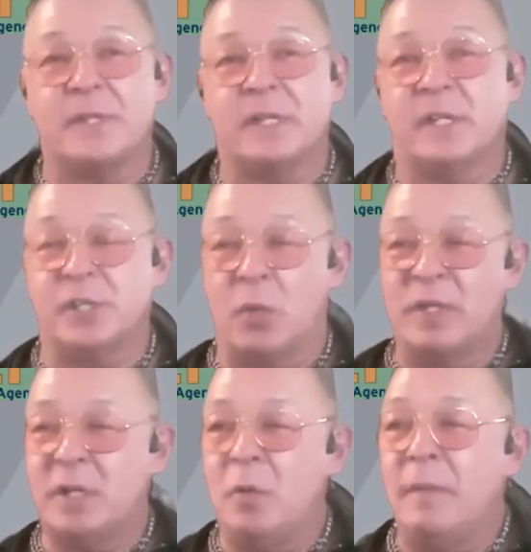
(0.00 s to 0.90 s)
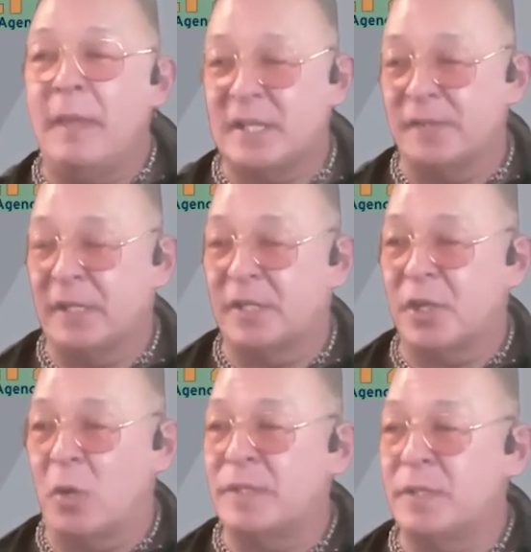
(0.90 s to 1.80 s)
it to so-and-so, that sells it to
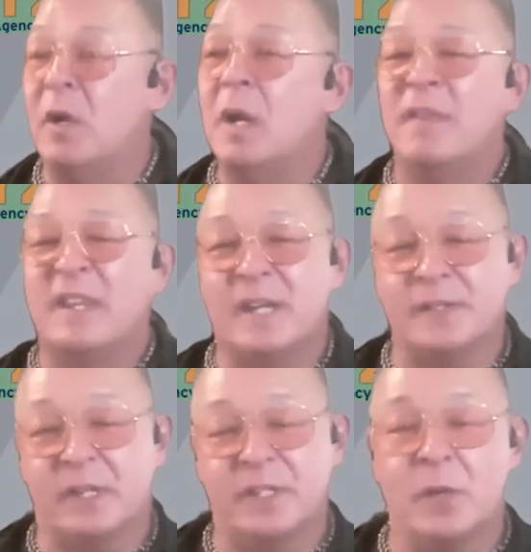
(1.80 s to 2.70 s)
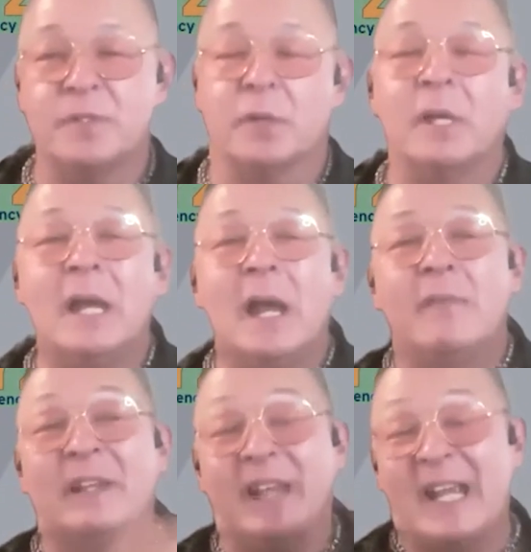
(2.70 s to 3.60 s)
so-and-so, that sells it to so-and-so.
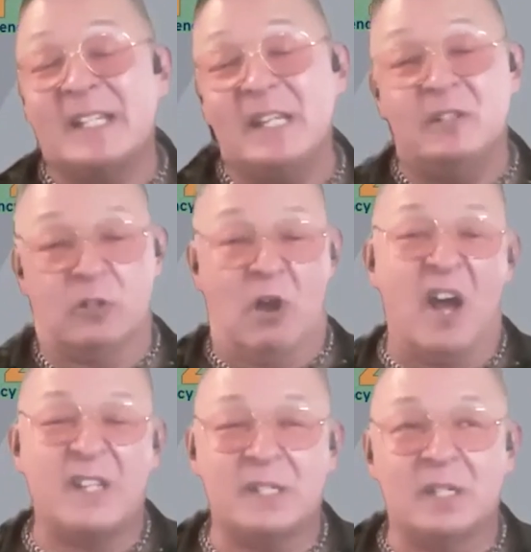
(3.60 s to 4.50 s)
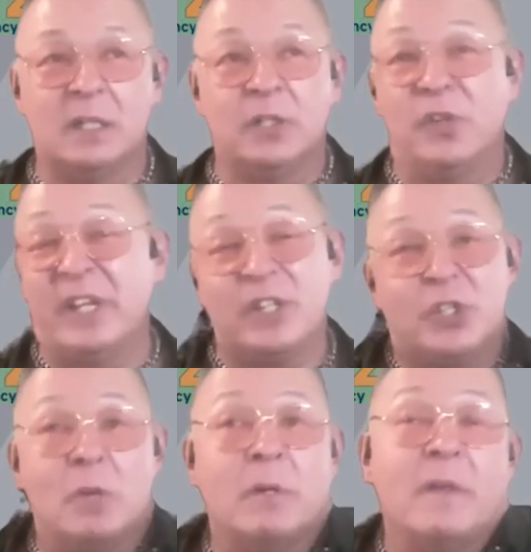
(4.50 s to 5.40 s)
The legacy's lost to the
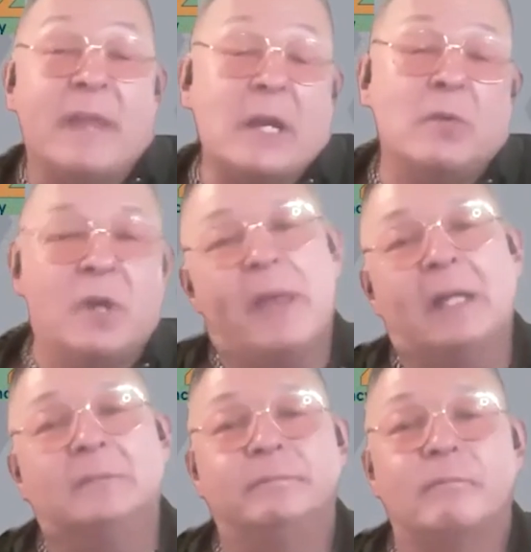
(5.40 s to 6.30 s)
consumer. They don't know that.